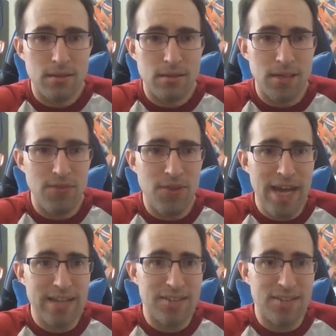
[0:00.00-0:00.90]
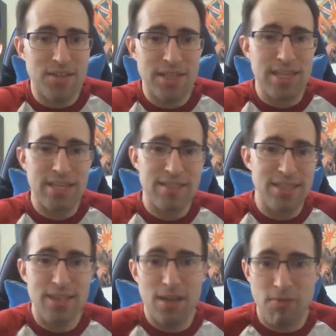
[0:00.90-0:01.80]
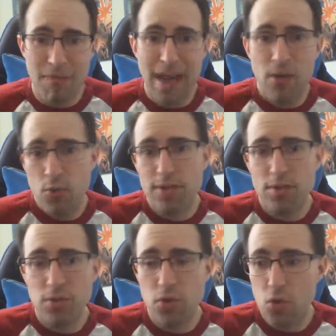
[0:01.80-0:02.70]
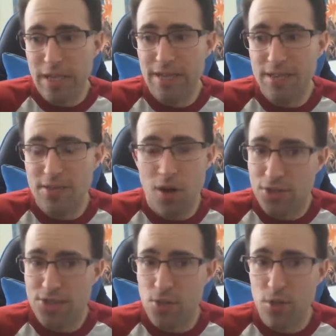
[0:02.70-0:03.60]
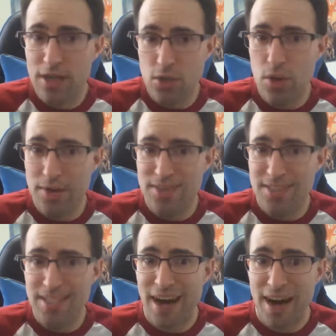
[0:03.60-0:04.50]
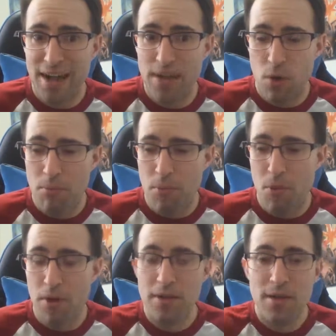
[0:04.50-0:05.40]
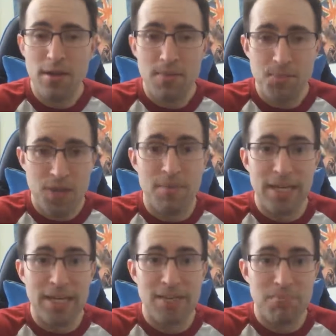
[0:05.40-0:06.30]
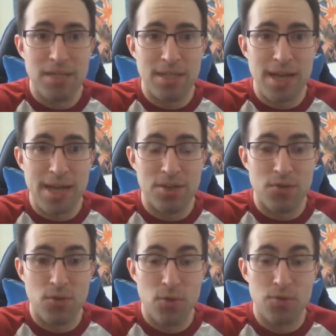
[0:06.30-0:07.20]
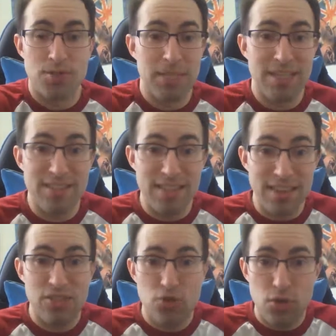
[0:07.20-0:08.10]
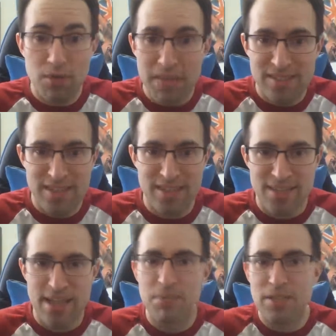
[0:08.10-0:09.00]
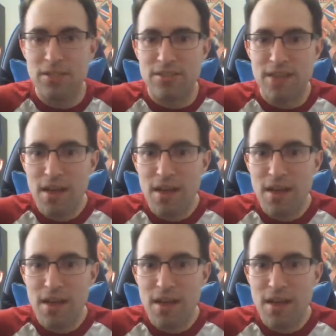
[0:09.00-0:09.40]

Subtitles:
In fact, I still like the idea of Matt Riddle, who is also a UFC guy at one point, coming in and being the guy that dethrones him, because at least you can make sense of that, because